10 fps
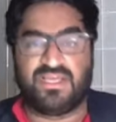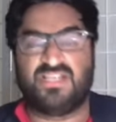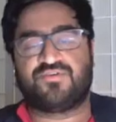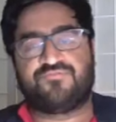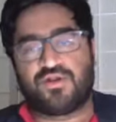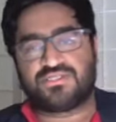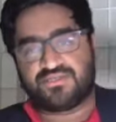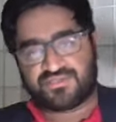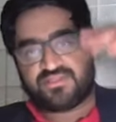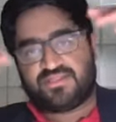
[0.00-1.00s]
insofar as
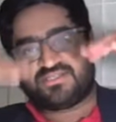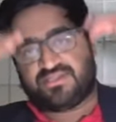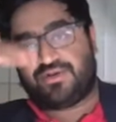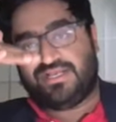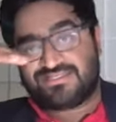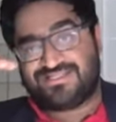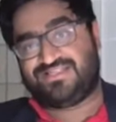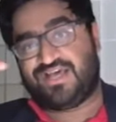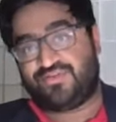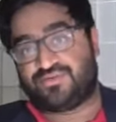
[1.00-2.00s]
there, this, there is this
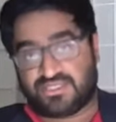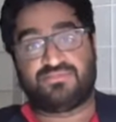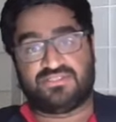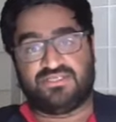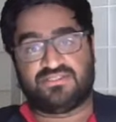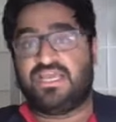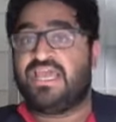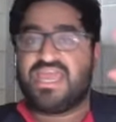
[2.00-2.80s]
other substance,